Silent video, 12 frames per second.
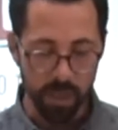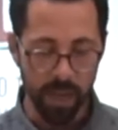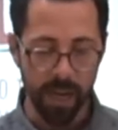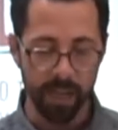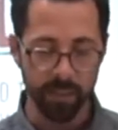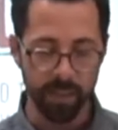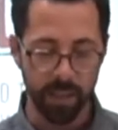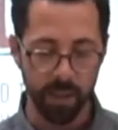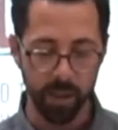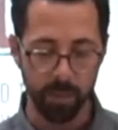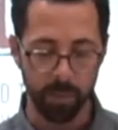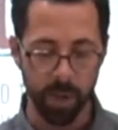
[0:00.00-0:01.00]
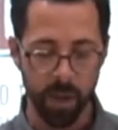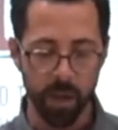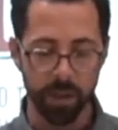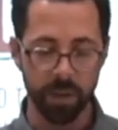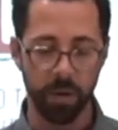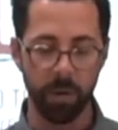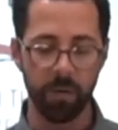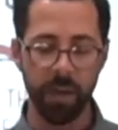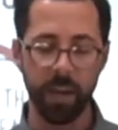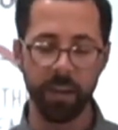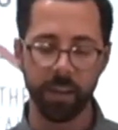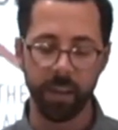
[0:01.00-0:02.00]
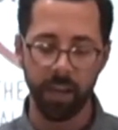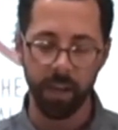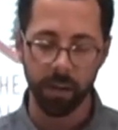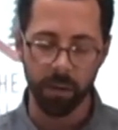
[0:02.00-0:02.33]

ask him." So they again